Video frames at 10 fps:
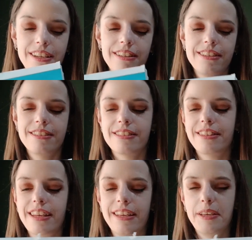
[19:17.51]
This is
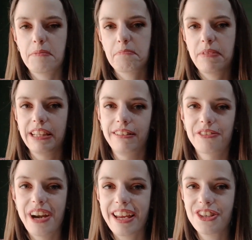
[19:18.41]
like middle
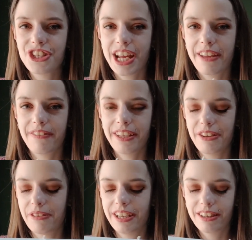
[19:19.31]
range, I think,
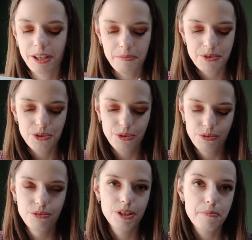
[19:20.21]
when it comes
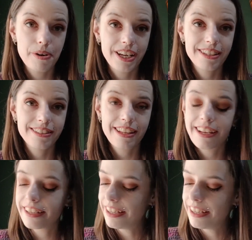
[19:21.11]
to the price tag.